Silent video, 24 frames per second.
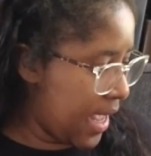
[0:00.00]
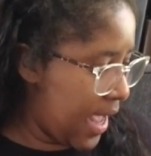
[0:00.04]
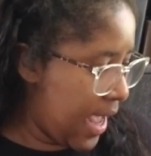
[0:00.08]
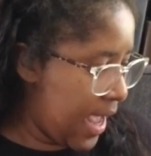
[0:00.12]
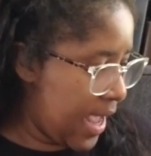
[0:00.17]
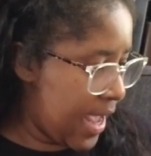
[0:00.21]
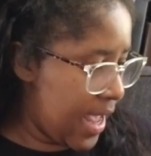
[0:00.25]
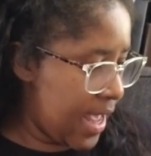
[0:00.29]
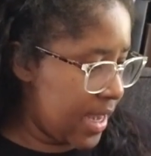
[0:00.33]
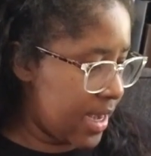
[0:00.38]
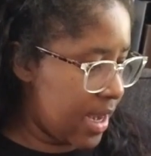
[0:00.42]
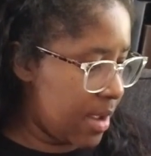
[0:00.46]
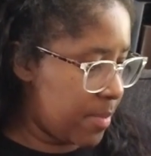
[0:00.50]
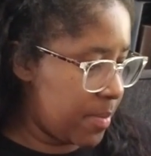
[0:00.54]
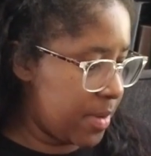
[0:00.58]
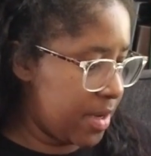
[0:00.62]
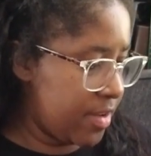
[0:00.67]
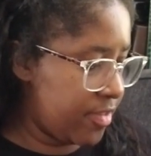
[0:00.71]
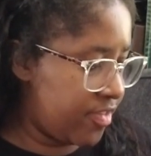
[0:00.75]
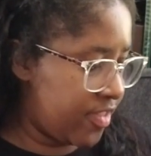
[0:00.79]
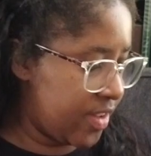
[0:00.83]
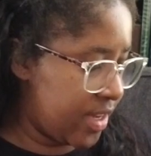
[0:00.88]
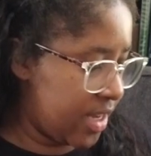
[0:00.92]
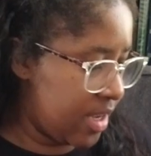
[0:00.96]
and I'm gonna
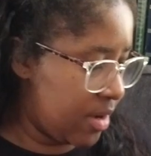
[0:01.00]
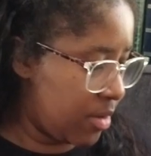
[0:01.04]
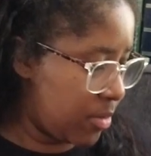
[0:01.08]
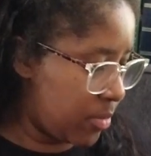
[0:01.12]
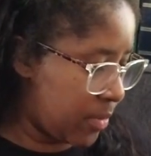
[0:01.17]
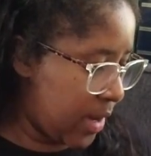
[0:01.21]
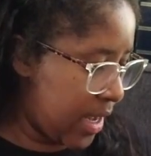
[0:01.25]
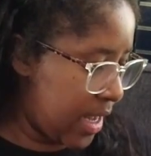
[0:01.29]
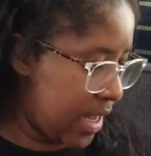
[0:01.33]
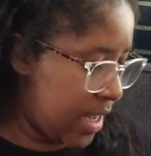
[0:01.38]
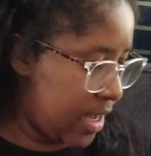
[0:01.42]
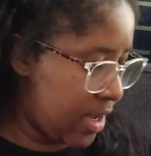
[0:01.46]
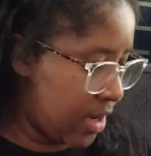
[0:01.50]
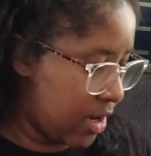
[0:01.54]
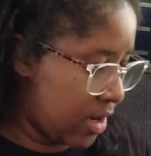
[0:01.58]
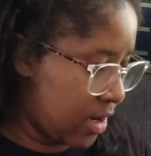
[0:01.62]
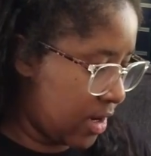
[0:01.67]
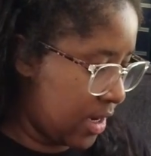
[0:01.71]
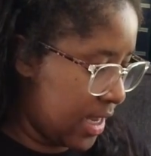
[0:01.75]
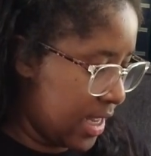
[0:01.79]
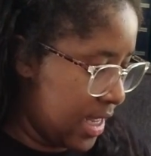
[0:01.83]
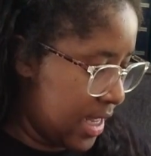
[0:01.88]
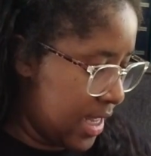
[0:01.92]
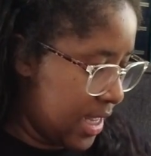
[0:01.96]
fit it right
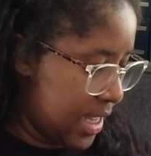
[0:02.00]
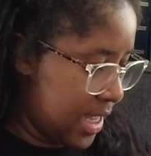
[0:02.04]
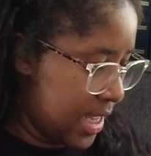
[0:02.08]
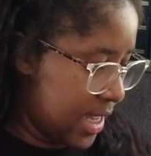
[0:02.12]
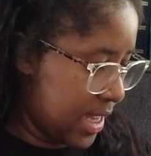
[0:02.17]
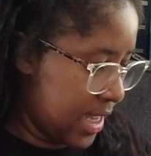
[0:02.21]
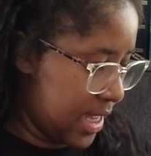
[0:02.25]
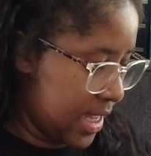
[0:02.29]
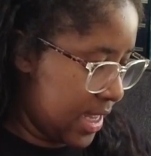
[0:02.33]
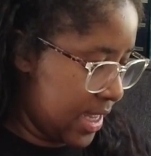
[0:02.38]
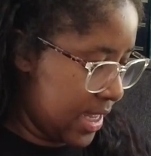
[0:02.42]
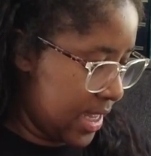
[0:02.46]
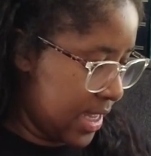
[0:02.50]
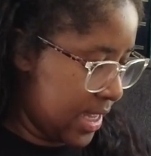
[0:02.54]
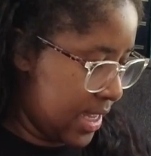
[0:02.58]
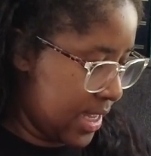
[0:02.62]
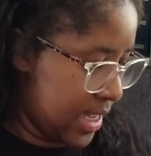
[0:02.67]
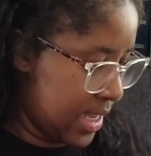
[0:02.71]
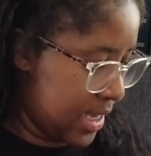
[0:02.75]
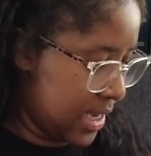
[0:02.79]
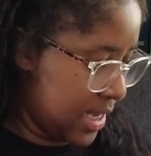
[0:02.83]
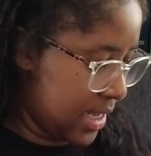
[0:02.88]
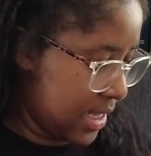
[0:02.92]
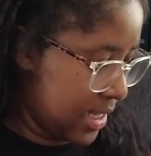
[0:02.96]
here
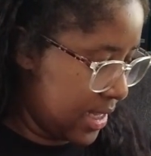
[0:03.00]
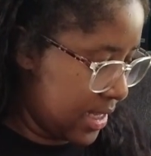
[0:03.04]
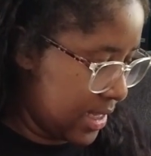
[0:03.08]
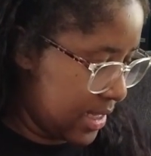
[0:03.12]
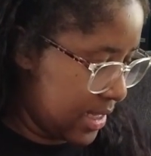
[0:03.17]
in